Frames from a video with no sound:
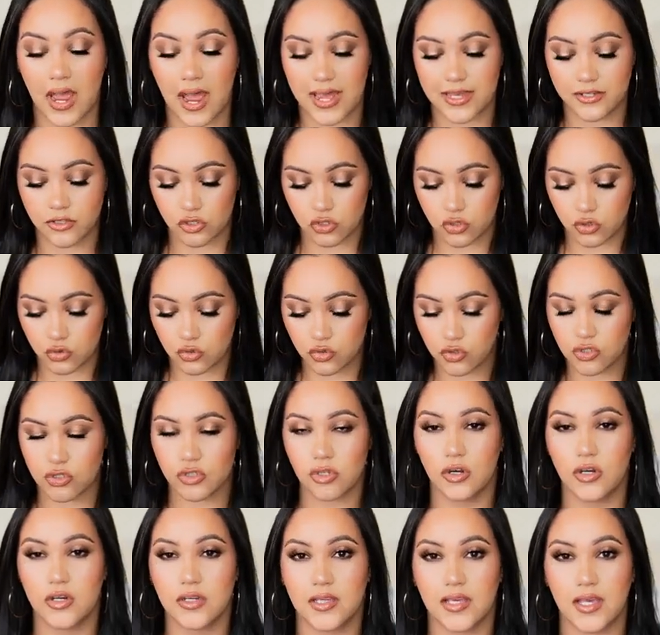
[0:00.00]
I do
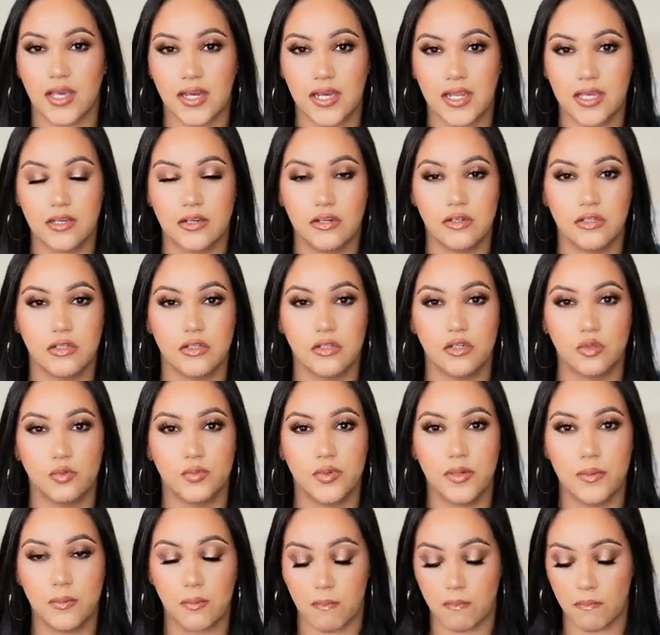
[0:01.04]
start getting a little
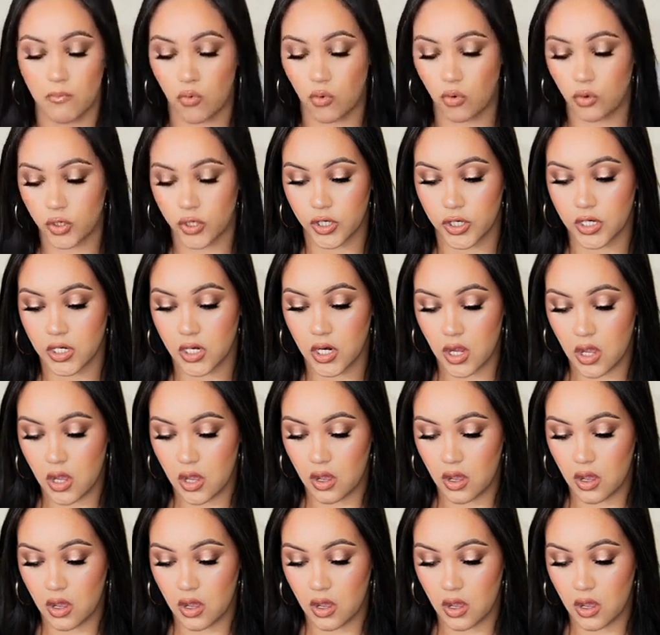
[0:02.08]
bit more